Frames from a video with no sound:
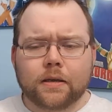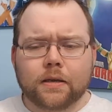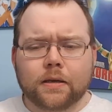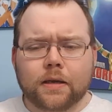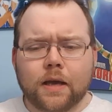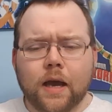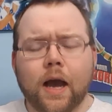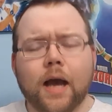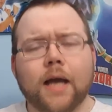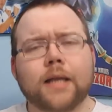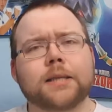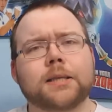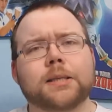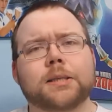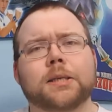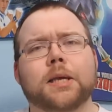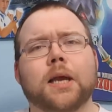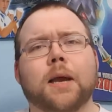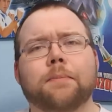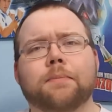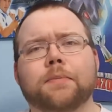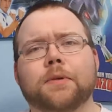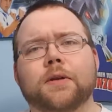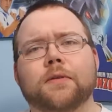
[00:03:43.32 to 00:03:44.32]

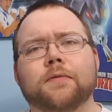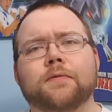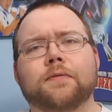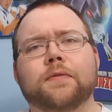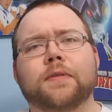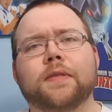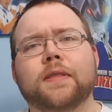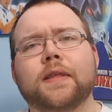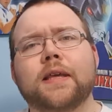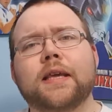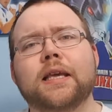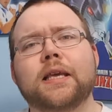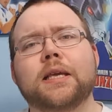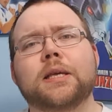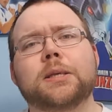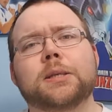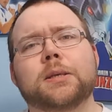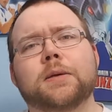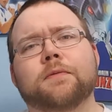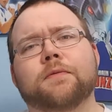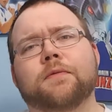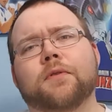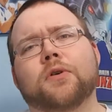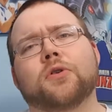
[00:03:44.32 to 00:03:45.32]
concept of these
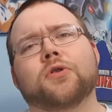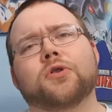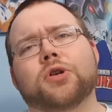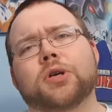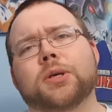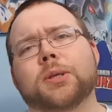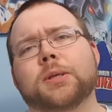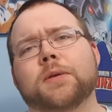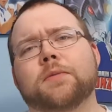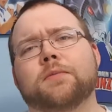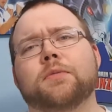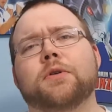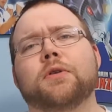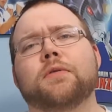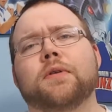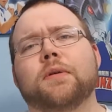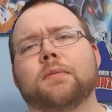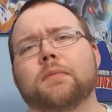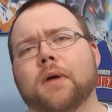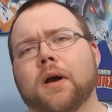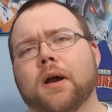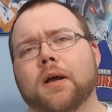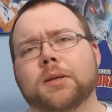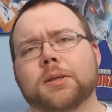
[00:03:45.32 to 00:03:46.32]
versions of movie
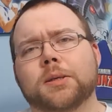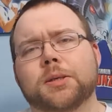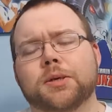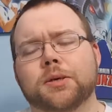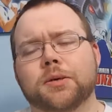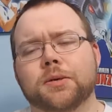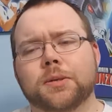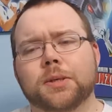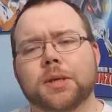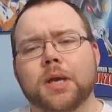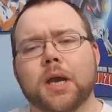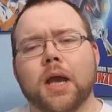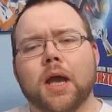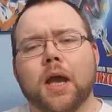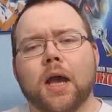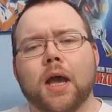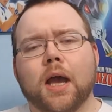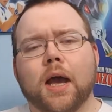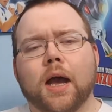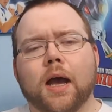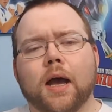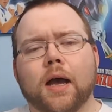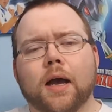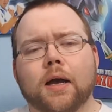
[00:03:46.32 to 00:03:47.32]
monsters,
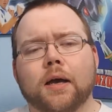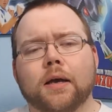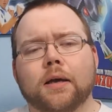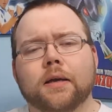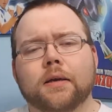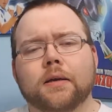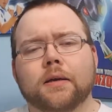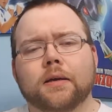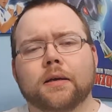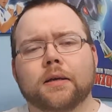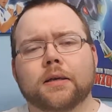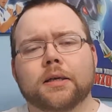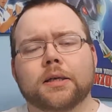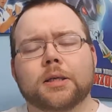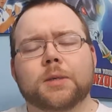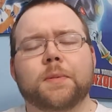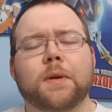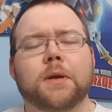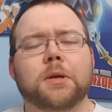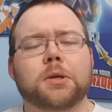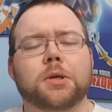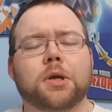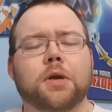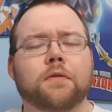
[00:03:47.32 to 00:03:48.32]
uh,
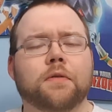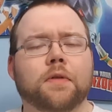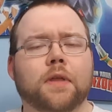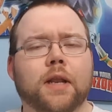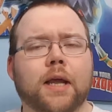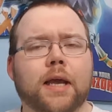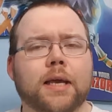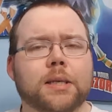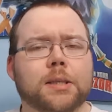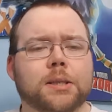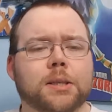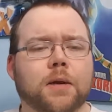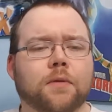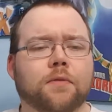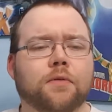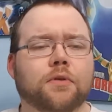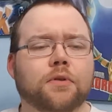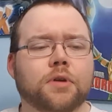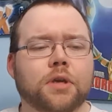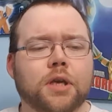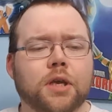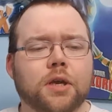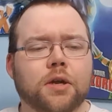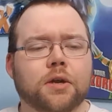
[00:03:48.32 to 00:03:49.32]
especially over the last several
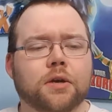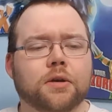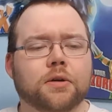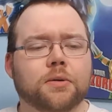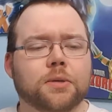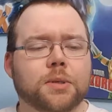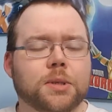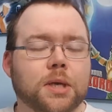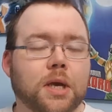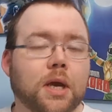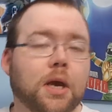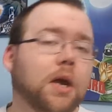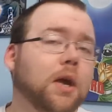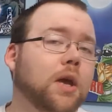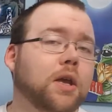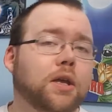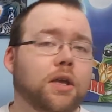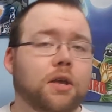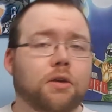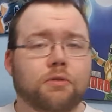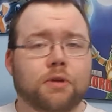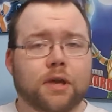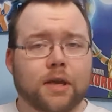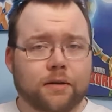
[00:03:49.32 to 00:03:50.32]
years, uh,
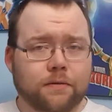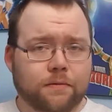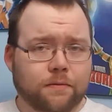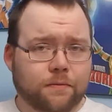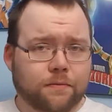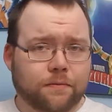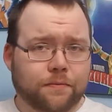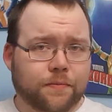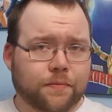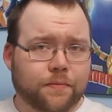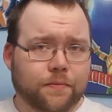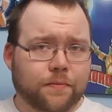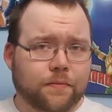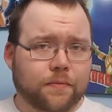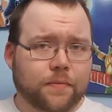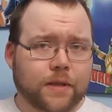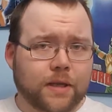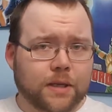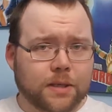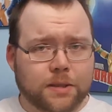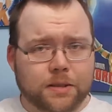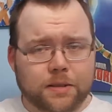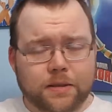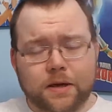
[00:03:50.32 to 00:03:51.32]
you can
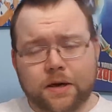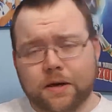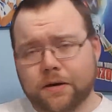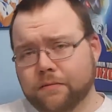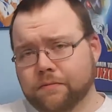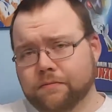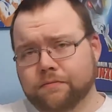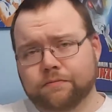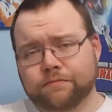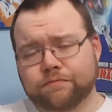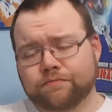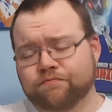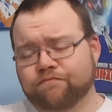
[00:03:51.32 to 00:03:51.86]
this they're